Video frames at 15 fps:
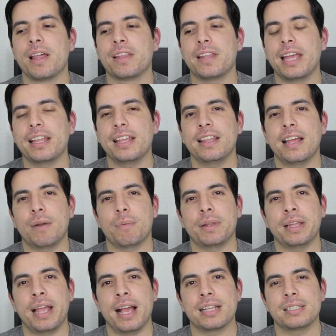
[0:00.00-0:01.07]
lately, that
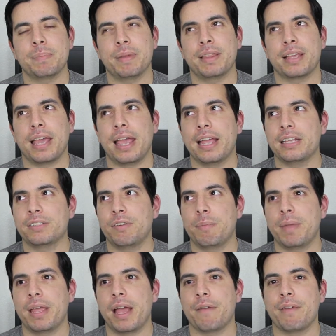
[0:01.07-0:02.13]
really hasn't been the case for me.